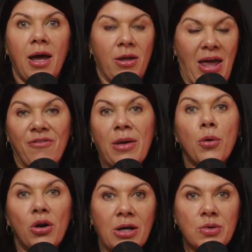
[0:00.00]
have their
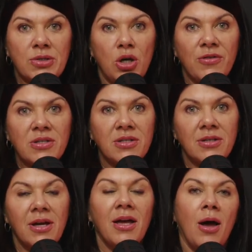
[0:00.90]
product or service,
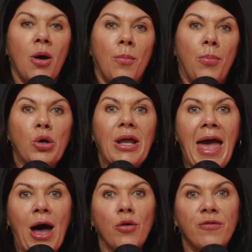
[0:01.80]
put it
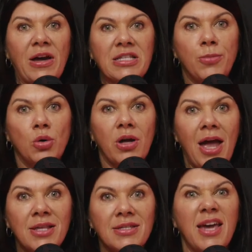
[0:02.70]
out on Facebook
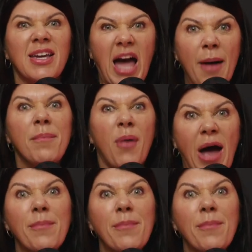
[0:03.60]
and say, come buy